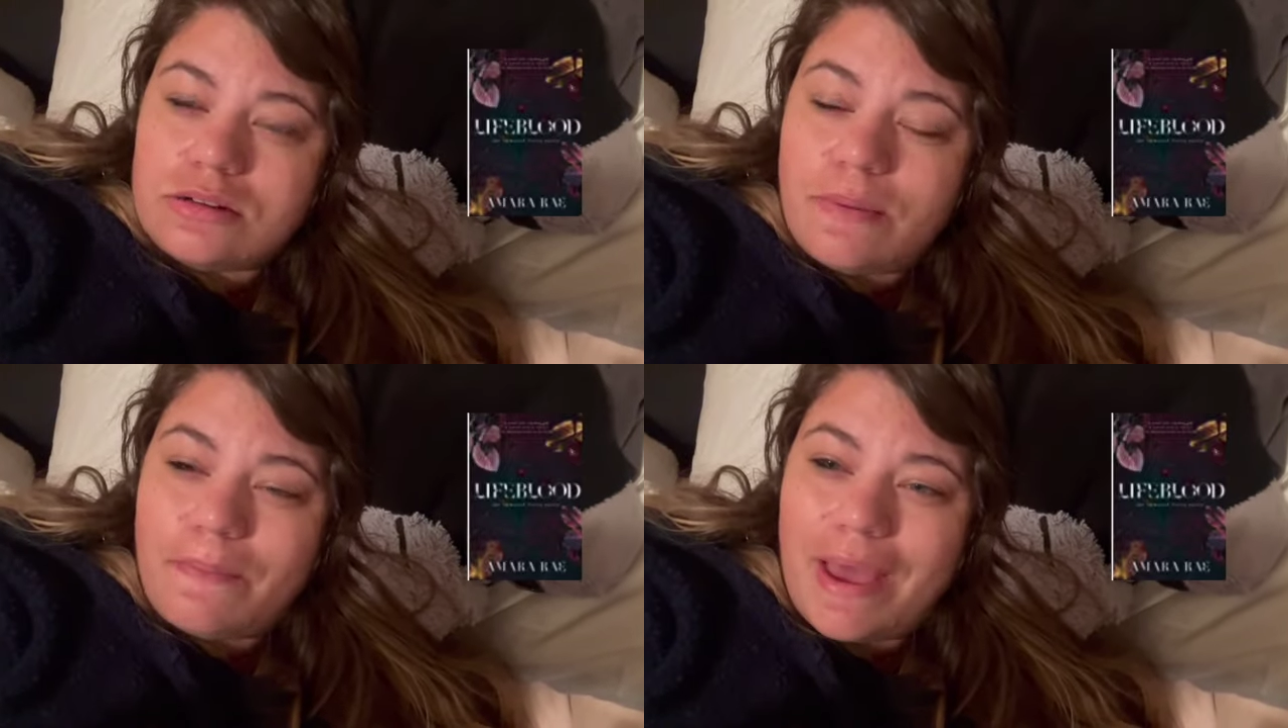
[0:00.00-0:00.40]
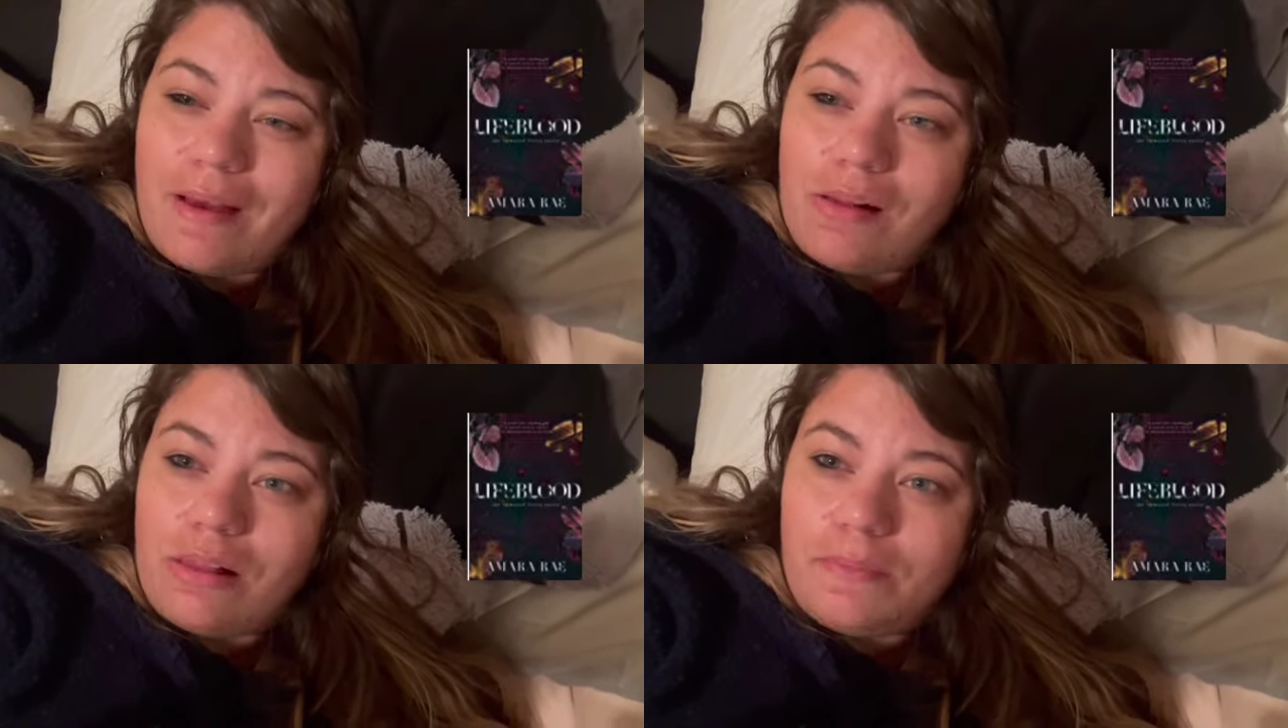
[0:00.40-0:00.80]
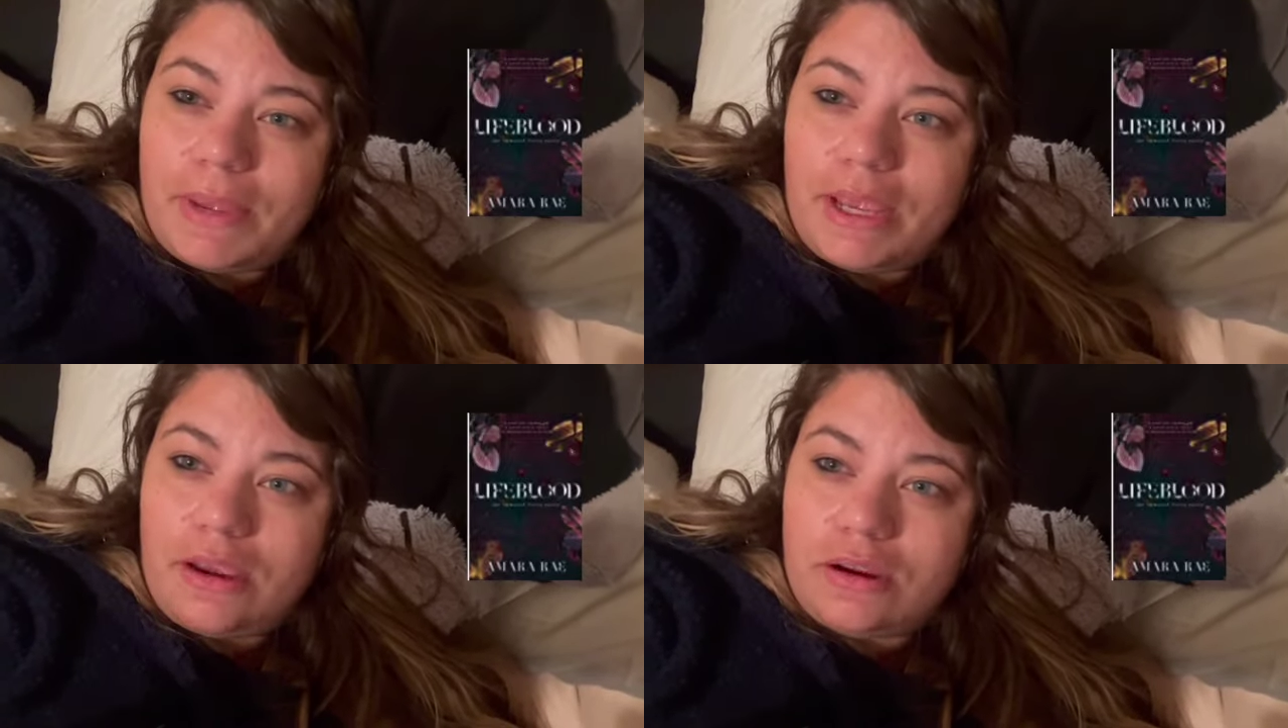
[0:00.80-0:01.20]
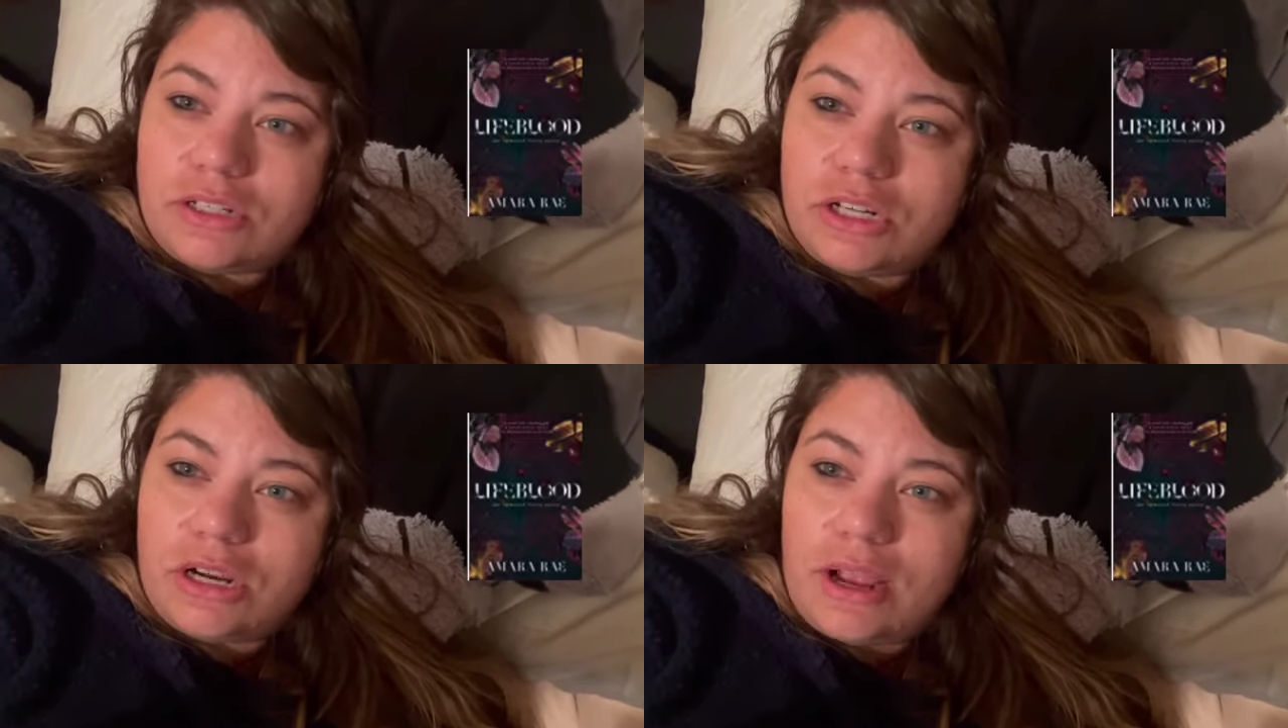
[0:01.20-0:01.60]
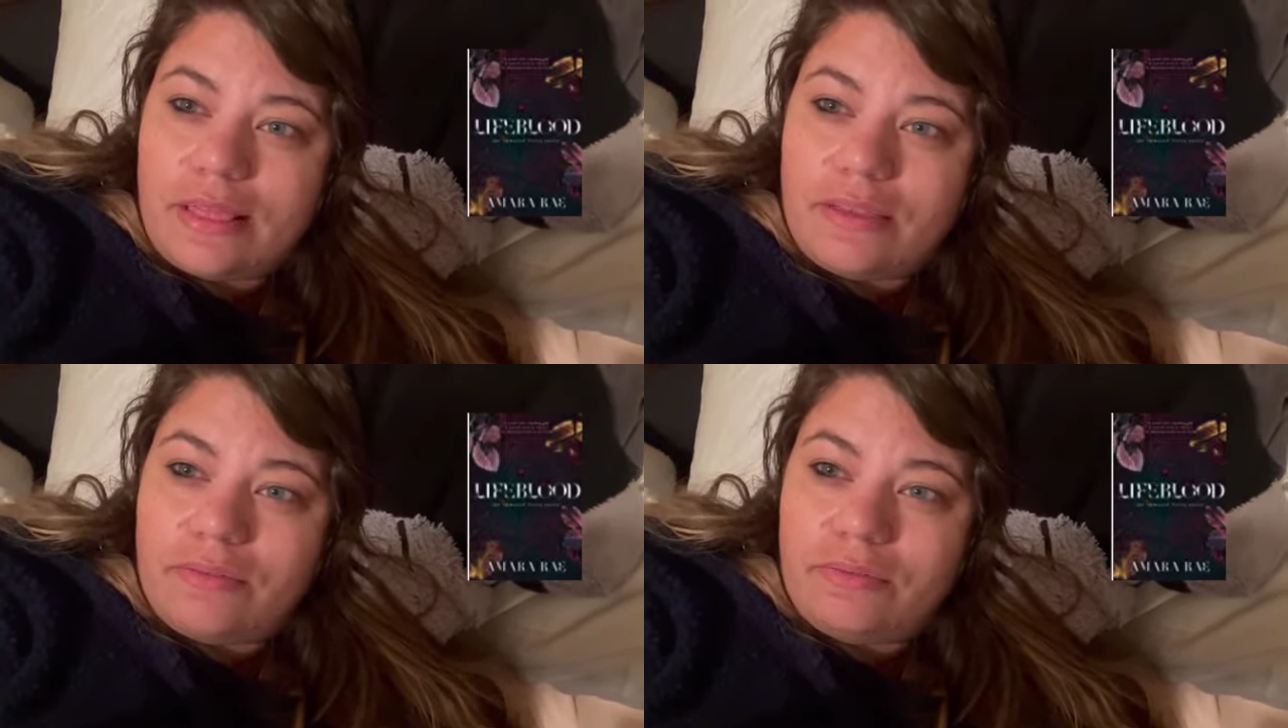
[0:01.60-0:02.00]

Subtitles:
male main character and